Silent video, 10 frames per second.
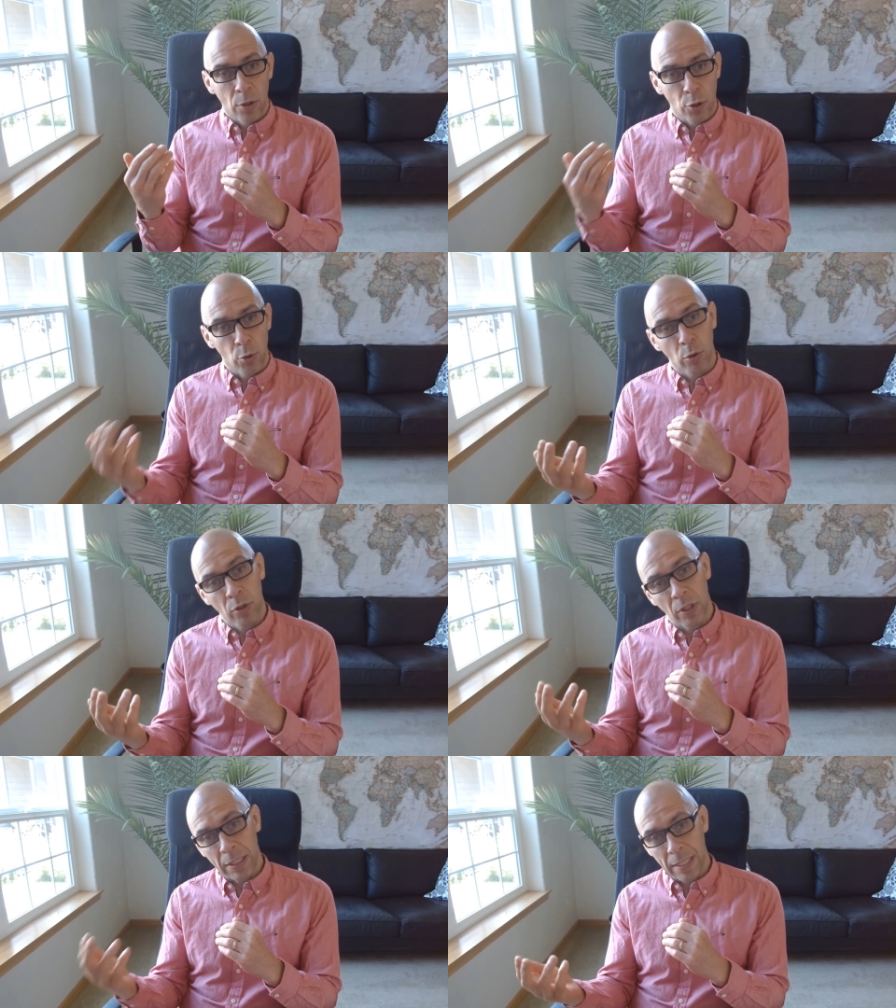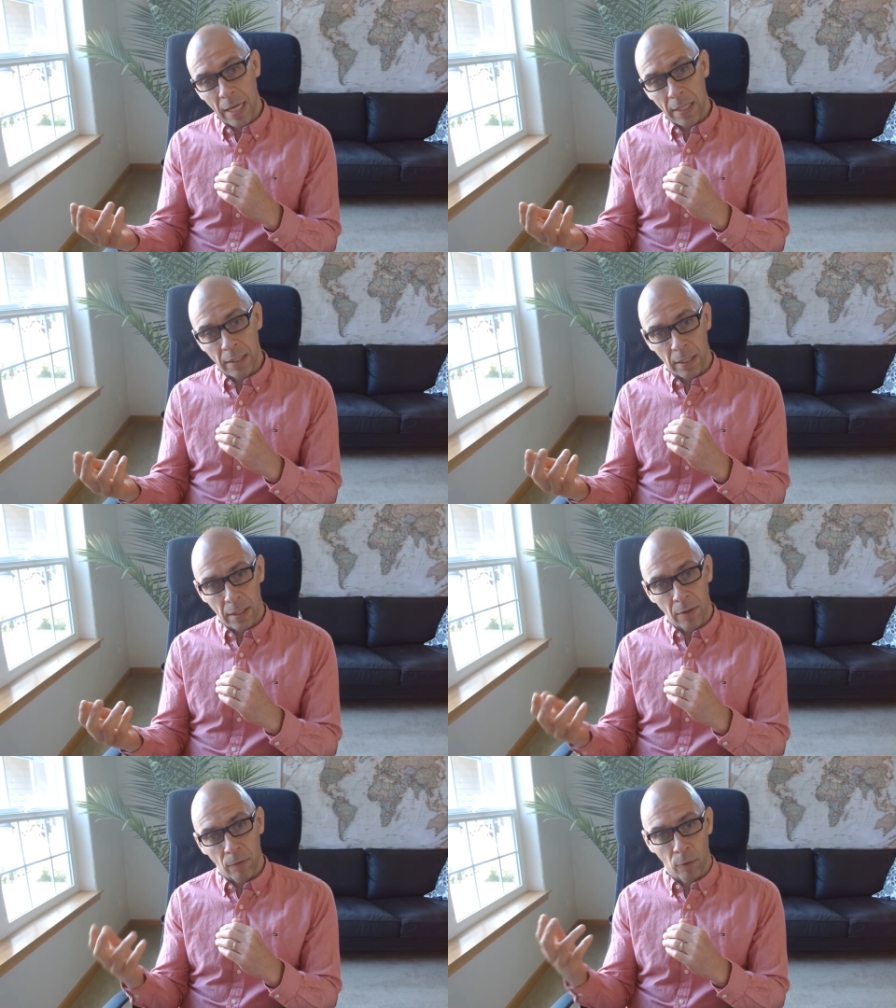shortcut
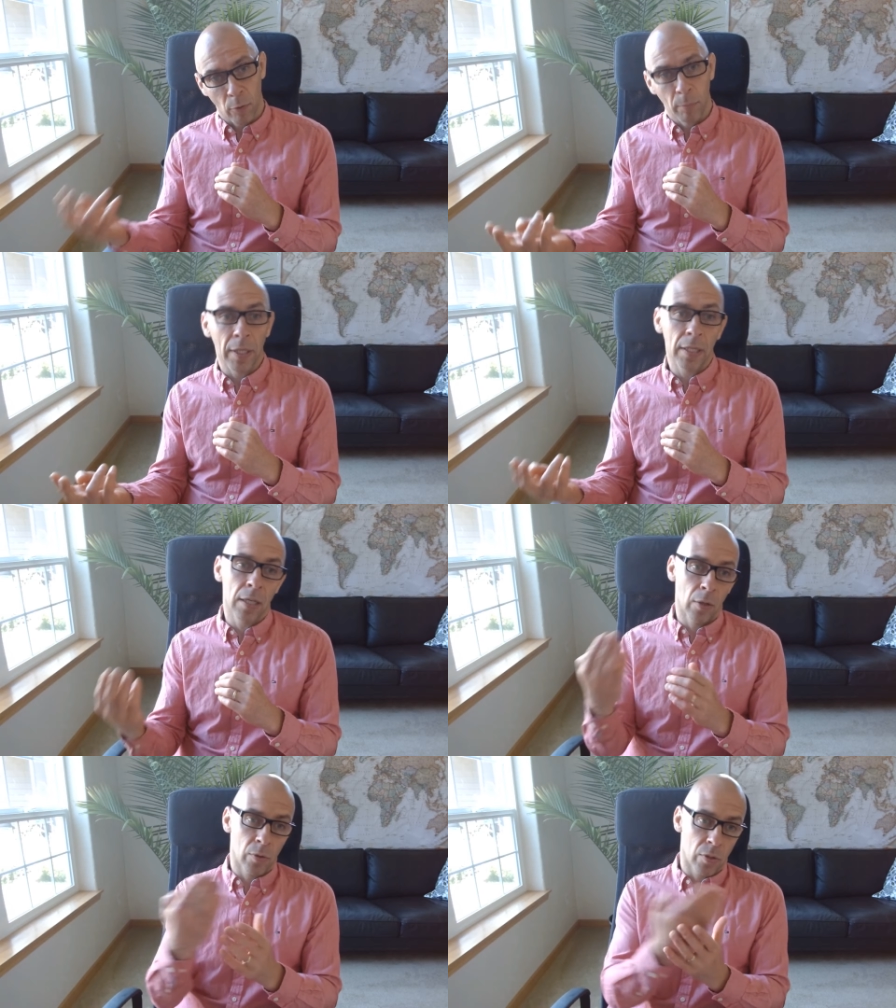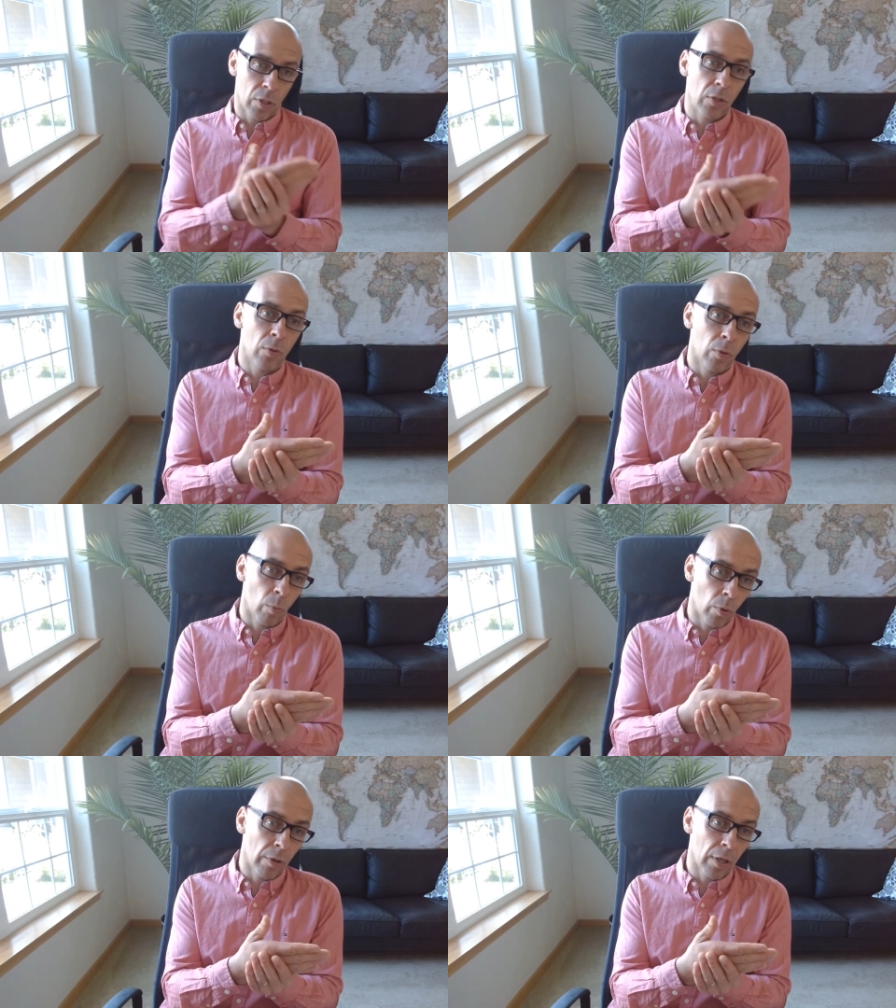data from Lakehouse into the
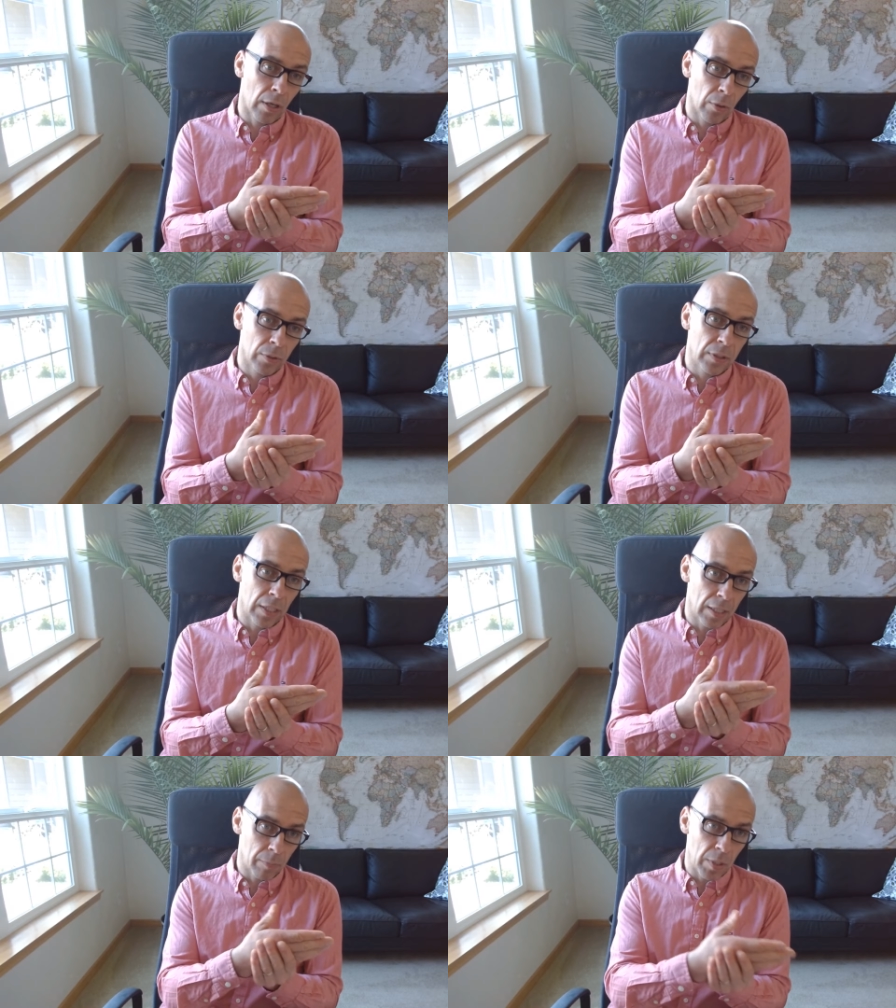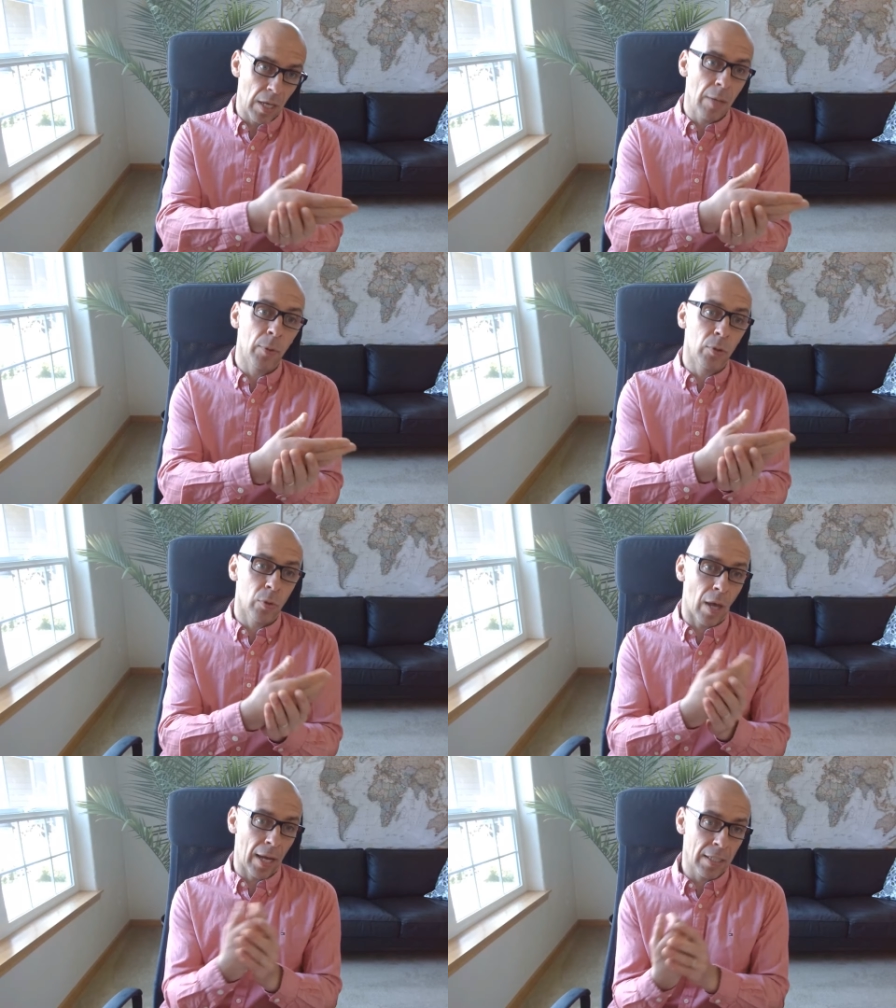warehouse and be able
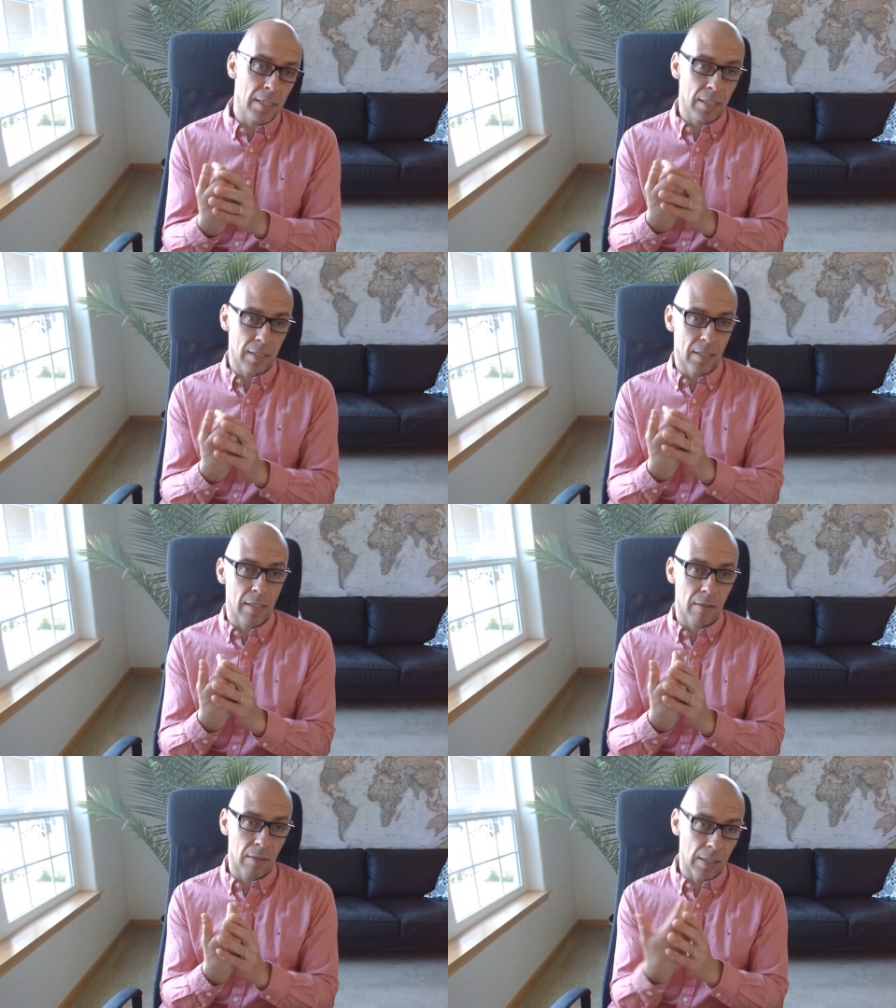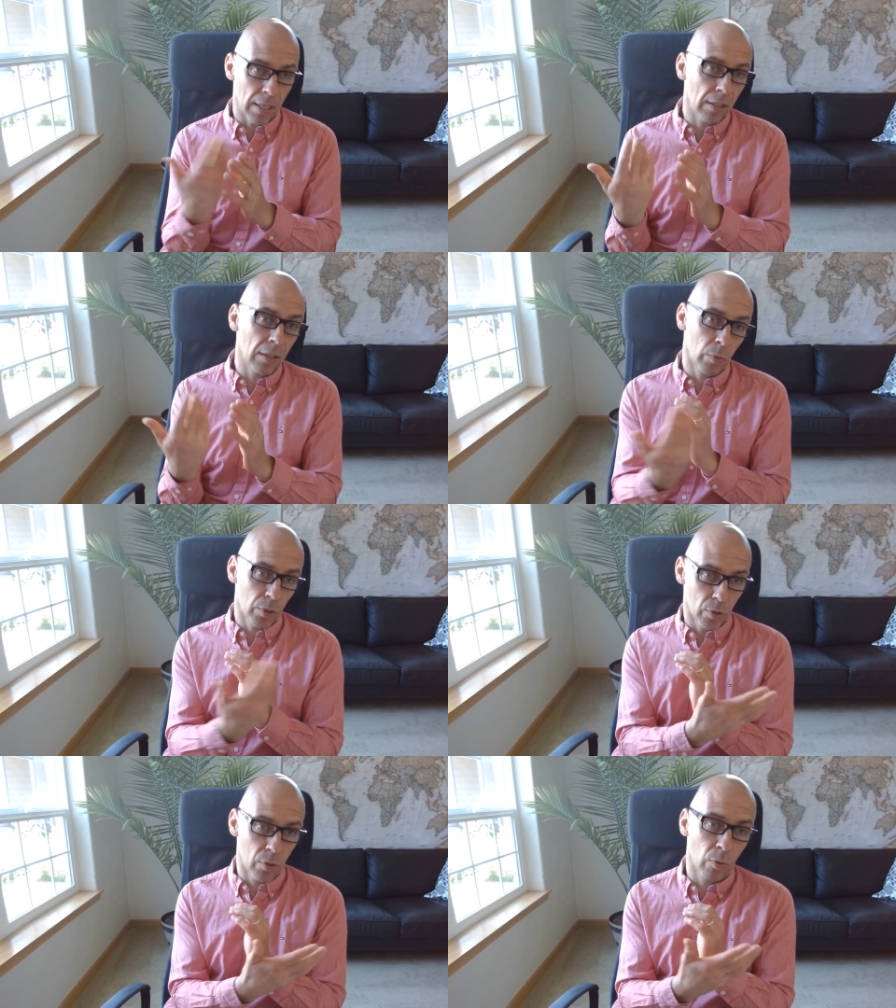to access the data
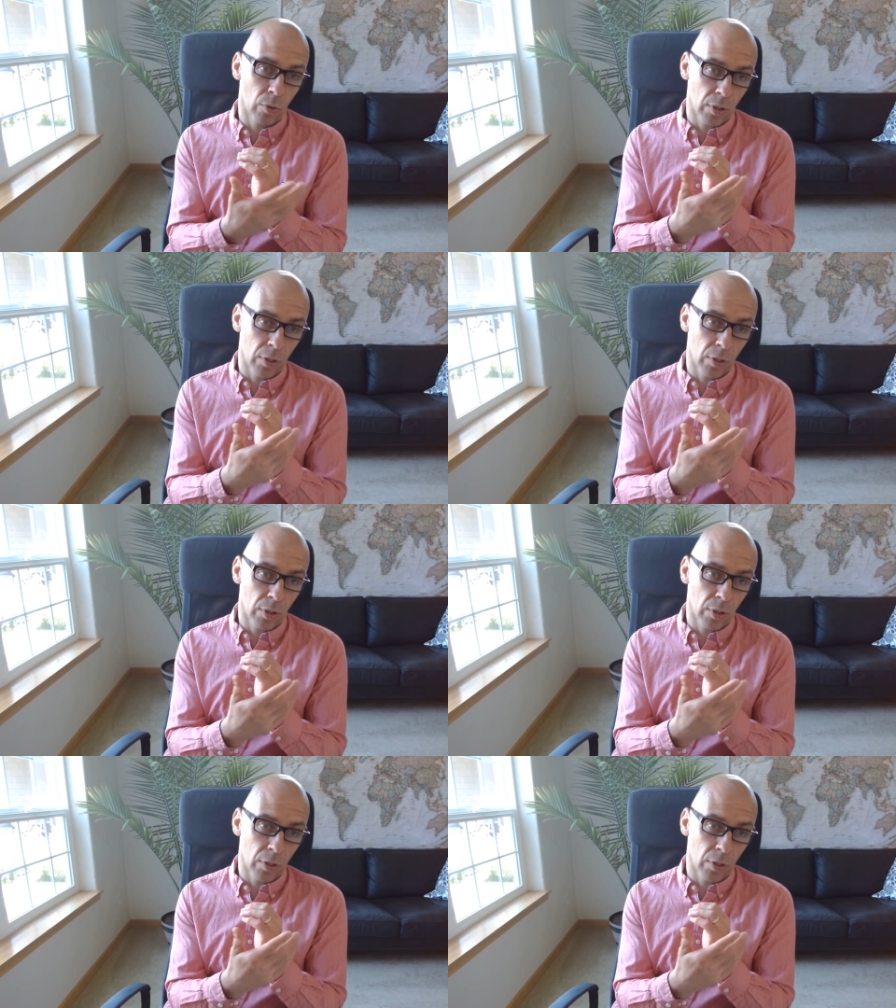which is stored